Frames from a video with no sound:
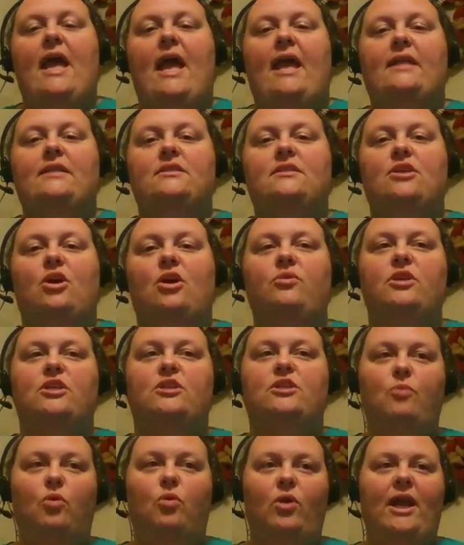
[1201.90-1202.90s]
And so
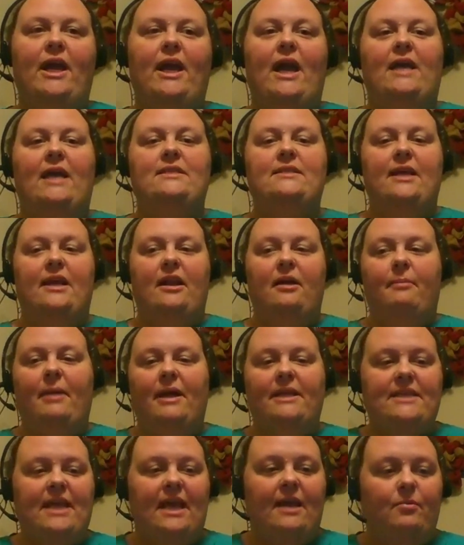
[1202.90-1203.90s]
this morning I set up
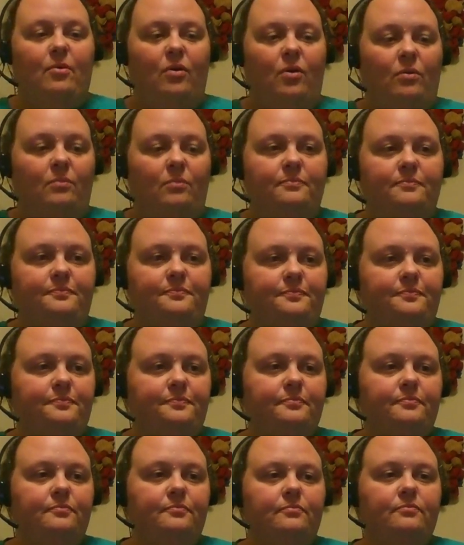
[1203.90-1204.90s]
my table
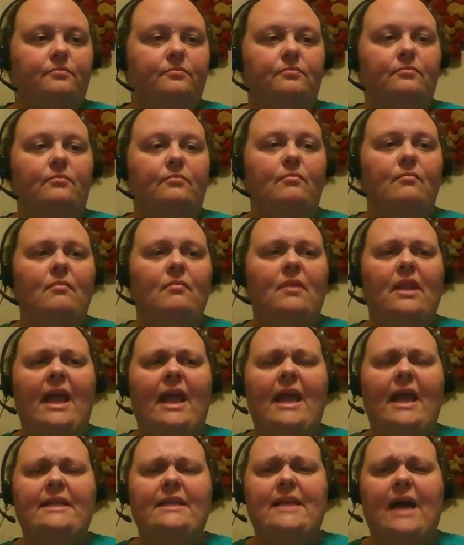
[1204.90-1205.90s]

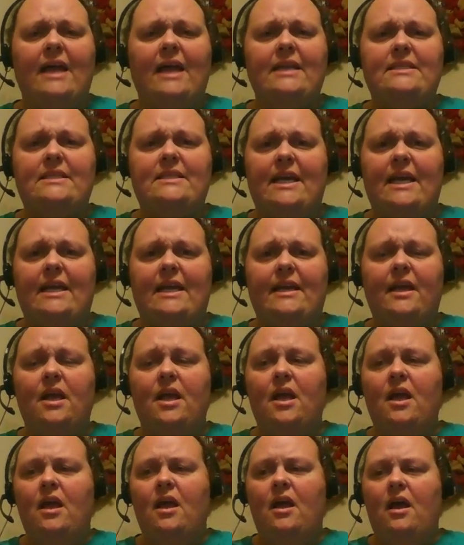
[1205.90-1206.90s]
and I did,
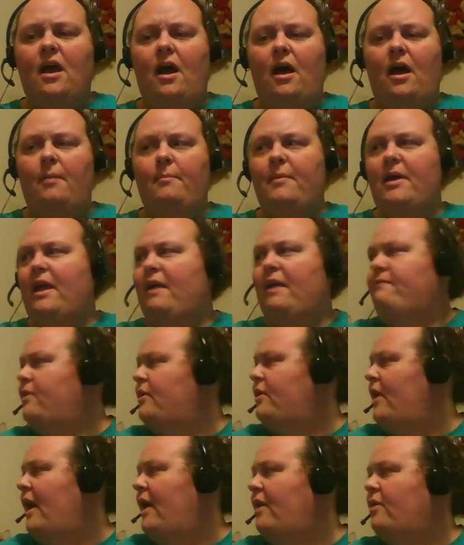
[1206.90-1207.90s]
I
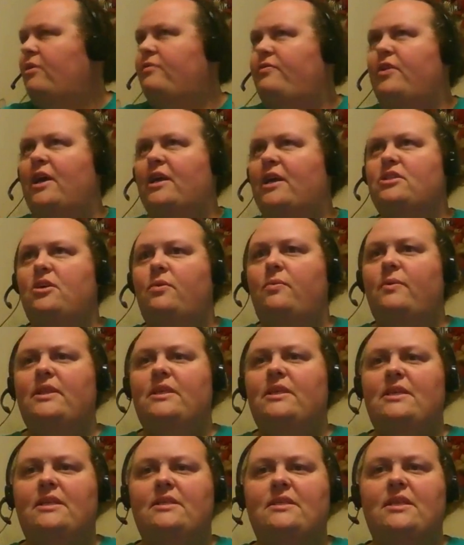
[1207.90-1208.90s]
don't know if you guys know what
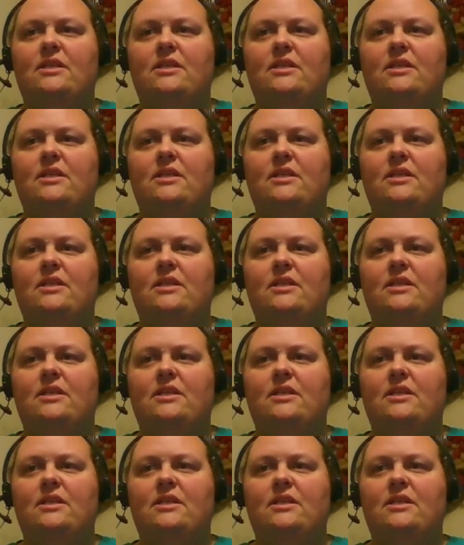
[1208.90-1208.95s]
this is.